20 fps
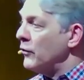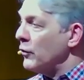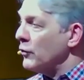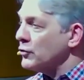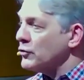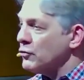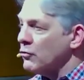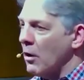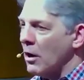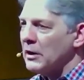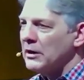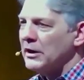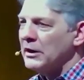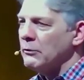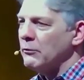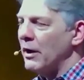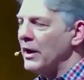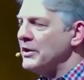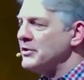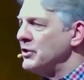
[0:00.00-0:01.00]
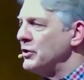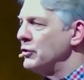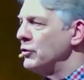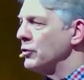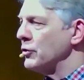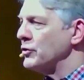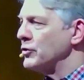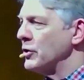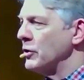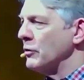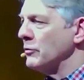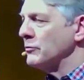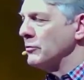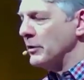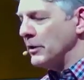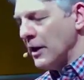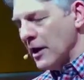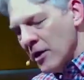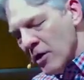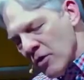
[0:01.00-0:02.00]
If you're struggling raising your
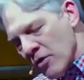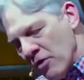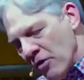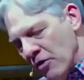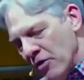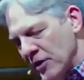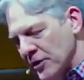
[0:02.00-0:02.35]
children,